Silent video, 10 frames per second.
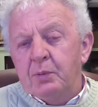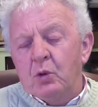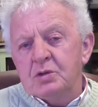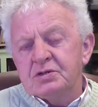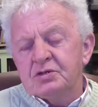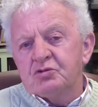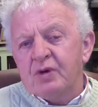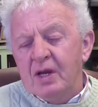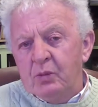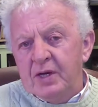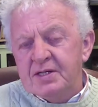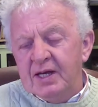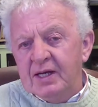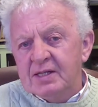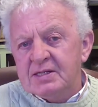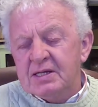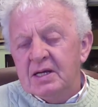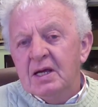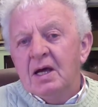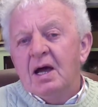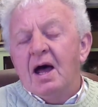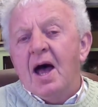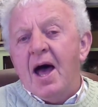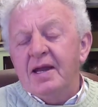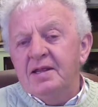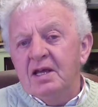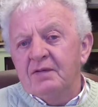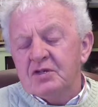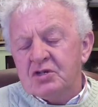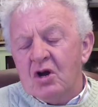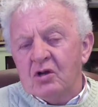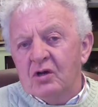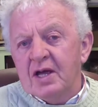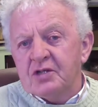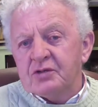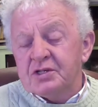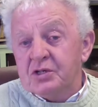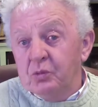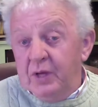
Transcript: posters, railway tickets, anything of historical interest.